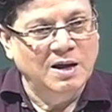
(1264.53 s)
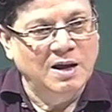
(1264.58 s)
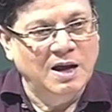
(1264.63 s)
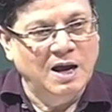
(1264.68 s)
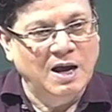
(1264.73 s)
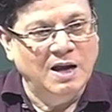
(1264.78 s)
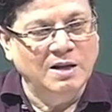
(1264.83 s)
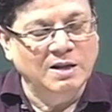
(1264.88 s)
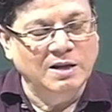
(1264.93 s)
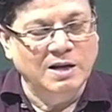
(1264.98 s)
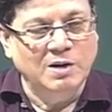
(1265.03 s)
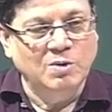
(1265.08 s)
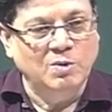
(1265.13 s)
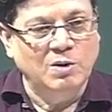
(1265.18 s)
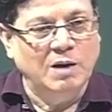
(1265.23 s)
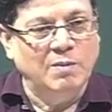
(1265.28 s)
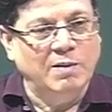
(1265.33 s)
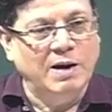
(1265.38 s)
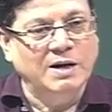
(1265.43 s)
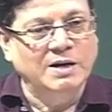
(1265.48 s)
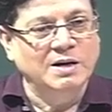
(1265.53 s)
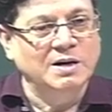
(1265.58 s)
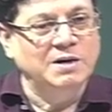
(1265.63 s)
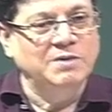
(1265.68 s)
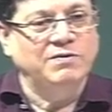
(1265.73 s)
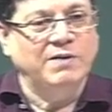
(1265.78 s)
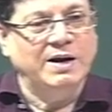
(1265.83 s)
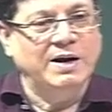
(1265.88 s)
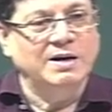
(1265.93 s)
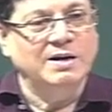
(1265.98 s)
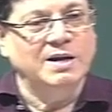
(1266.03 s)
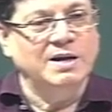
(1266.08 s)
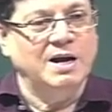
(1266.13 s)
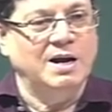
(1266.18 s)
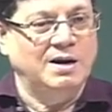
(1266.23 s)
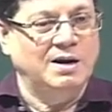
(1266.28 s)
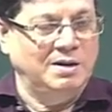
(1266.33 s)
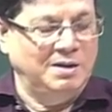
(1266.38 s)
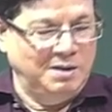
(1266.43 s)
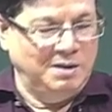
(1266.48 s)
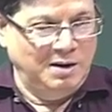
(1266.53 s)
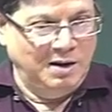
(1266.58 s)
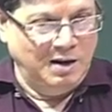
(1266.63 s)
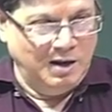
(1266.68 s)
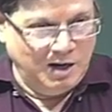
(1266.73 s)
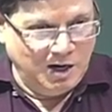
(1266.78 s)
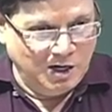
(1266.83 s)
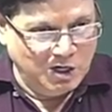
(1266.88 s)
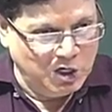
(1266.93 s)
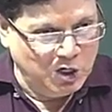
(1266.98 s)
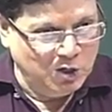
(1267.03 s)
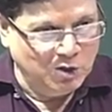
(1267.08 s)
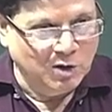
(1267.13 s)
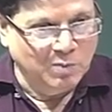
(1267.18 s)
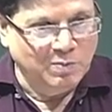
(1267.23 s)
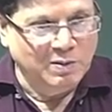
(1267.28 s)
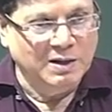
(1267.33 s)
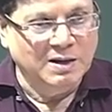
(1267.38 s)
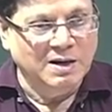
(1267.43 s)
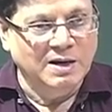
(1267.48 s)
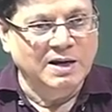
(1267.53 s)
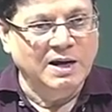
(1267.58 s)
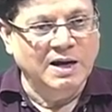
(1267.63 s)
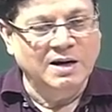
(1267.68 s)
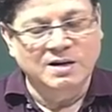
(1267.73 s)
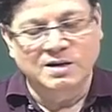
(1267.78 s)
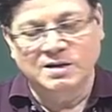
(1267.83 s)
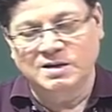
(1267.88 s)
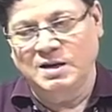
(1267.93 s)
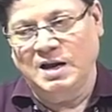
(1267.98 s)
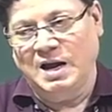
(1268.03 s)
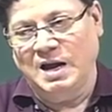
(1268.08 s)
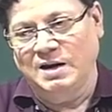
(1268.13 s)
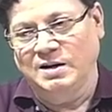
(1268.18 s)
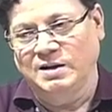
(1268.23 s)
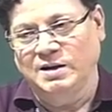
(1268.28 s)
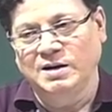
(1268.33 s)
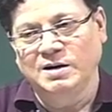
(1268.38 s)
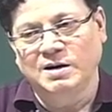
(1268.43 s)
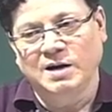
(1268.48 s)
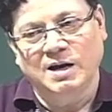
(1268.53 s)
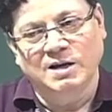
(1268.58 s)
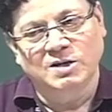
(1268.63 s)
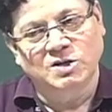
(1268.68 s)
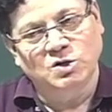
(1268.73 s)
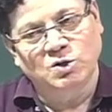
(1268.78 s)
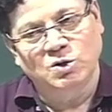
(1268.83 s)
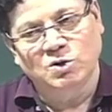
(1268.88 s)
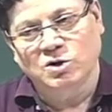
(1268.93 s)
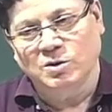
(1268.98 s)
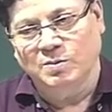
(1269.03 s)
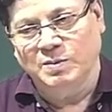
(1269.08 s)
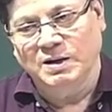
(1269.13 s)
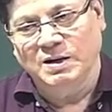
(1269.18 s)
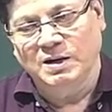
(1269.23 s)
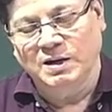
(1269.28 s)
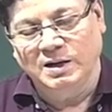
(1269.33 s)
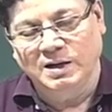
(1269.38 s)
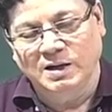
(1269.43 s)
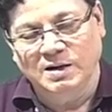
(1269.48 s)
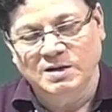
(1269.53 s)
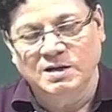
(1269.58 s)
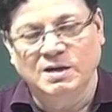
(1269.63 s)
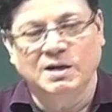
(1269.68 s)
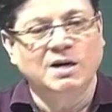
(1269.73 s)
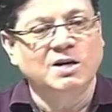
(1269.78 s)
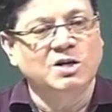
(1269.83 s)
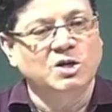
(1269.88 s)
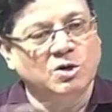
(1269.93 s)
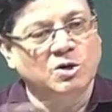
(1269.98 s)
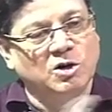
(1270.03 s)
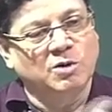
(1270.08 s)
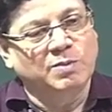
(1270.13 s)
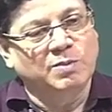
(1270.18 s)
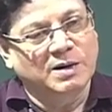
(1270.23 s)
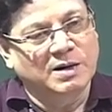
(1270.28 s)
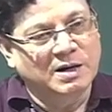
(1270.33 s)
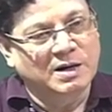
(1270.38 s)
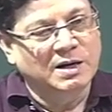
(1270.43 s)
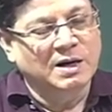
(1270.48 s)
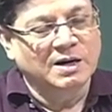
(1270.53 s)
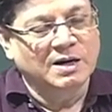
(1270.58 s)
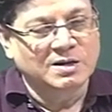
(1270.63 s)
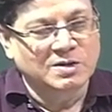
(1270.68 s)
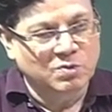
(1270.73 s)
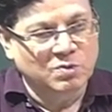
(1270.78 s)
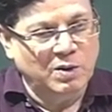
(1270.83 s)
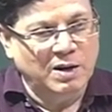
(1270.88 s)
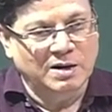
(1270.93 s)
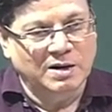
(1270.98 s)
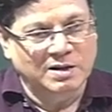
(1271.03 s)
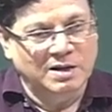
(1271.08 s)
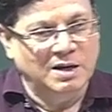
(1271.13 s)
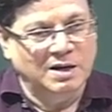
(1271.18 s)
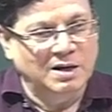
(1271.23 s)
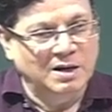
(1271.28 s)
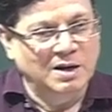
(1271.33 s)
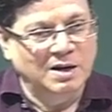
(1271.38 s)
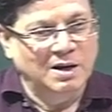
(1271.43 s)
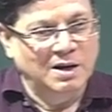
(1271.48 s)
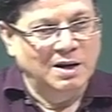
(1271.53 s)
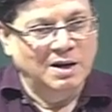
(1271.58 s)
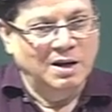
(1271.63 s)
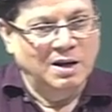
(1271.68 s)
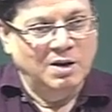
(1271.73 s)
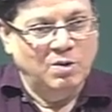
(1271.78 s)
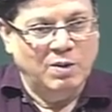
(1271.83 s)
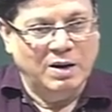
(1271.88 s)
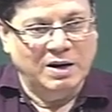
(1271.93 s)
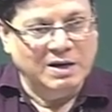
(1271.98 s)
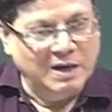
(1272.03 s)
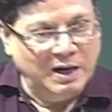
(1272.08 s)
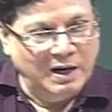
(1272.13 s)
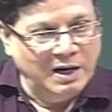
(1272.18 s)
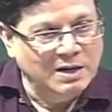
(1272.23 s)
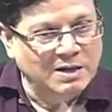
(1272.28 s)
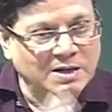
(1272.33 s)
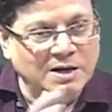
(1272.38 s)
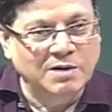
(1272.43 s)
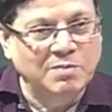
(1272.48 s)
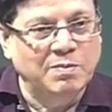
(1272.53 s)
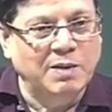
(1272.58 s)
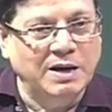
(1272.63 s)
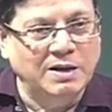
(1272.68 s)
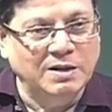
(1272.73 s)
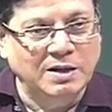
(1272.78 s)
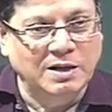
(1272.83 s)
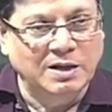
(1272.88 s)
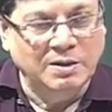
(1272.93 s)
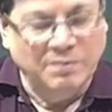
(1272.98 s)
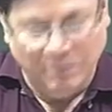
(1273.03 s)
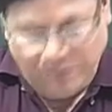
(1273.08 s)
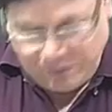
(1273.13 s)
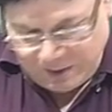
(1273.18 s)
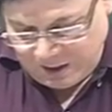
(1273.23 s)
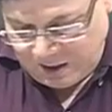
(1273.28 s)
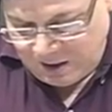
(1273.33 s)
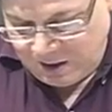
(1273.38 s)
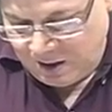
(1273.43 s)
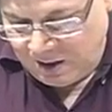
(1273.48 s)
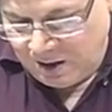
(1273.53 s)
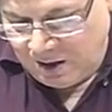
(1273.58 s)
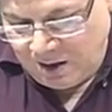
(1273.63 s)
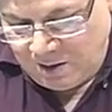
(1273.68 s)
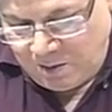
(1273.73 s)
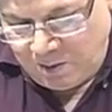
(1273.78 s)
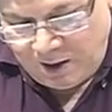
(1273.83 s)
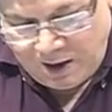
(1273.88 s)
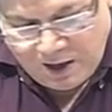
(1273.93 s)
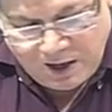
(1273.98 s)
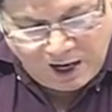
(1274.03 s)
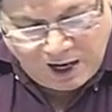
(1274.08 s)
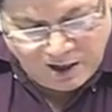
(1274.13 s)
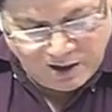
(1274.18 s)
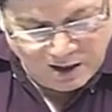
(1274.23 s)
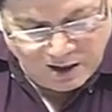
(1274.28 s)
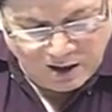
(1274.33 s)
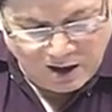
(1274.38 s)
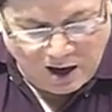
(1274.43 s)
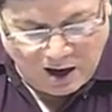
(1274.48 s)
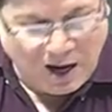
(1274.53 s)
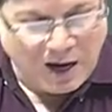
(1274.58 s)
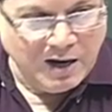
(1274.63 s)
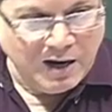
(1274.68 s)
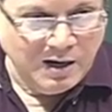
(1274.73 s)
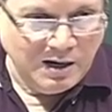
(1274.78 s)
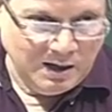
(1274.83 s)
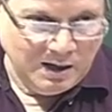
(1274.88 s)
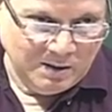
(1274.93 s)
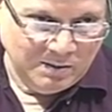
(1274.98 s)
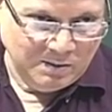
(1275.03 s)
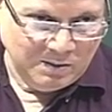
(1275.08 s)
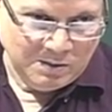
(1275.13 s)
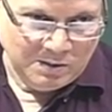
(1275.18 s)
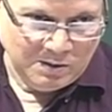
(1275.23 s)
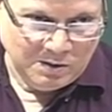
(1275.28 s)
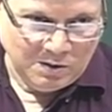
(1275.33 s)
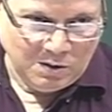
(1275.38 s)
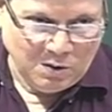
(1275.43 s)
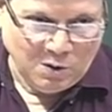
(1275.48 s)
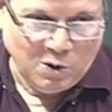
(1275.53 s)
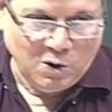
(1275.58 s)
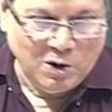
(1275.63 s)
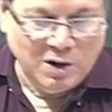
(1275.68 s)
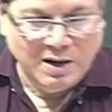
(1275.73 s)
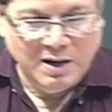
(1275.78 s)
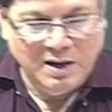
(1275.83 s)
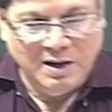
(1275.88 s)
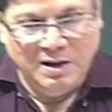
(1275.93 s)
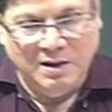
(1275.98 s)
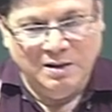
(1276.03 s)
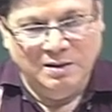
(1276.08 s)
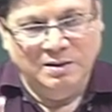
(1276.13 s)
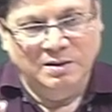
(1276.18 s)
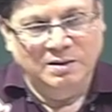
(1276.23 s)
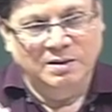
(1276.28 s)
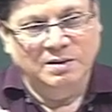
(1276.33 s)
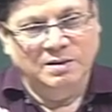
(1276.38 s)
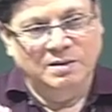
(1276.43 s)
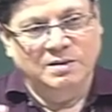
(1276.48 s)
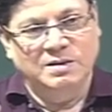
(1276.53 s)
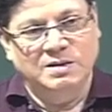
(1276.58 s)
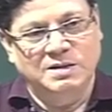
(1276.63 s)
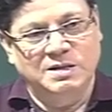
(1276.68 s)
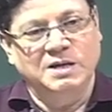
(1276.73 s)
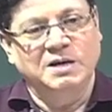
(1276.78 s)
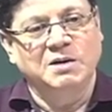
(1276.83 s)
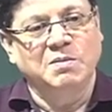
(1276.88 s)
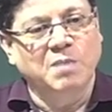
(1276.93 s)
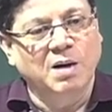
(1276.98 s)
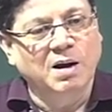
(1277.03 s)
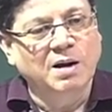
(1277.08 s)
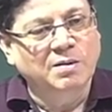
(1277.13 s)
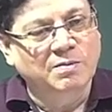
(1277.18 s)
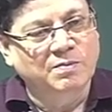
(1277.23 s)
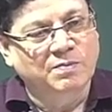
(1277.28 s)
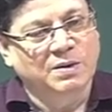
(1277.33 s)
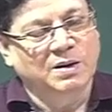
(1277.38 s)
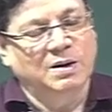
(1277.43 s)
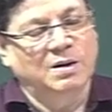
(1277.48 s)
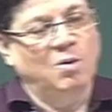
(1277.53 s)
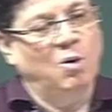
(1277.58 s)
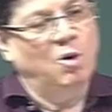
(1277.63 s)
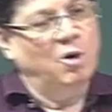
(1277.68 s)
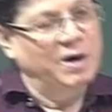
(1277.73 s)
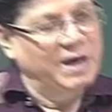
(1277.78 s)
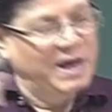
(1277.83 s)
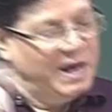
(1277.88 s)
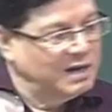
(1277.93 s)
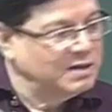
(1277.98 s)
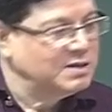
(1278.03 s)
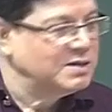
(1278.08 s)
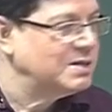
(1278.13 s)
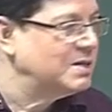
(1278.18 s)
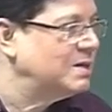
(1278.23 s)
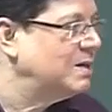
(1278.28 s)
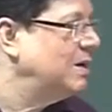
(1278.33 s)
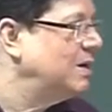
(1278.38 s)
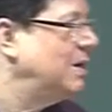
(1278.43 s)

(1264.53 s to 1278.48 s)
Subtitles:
and then we have identified their enantiotopic ligands and then diastereotopic ligands. Enantiotopic ligands were connected by either I or sigma or S,